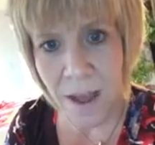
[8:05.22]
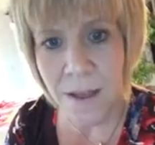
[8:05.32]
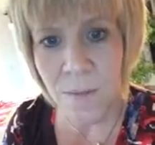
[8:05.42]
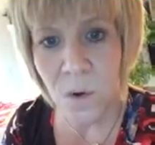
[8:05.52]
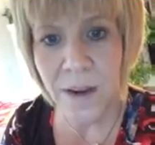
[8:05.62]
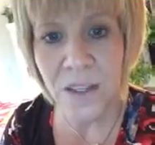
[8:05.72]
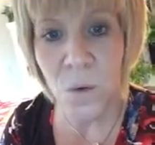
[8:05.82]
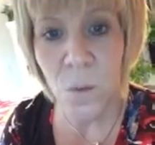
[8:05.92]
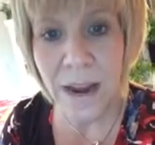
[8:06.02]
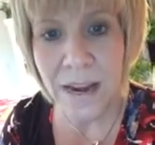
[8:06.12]
I am going to
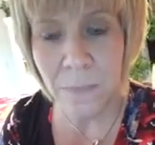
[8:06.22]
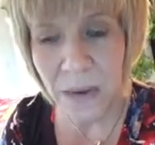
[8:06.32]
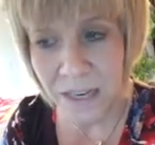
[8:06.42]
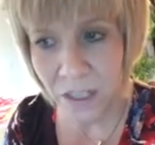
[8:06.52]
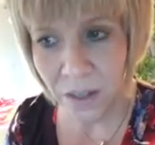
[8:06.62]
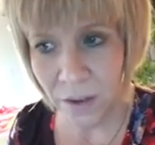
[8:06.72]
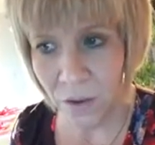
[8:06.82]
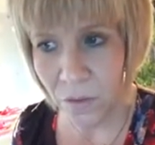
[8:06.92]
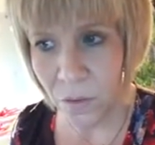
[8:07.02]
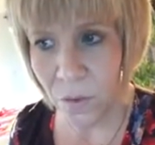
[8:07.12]
wait patiently
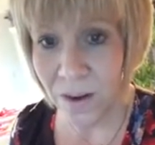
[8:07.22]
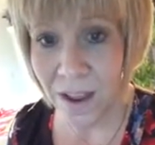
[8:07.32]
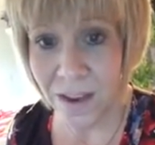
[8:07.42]
on the Lord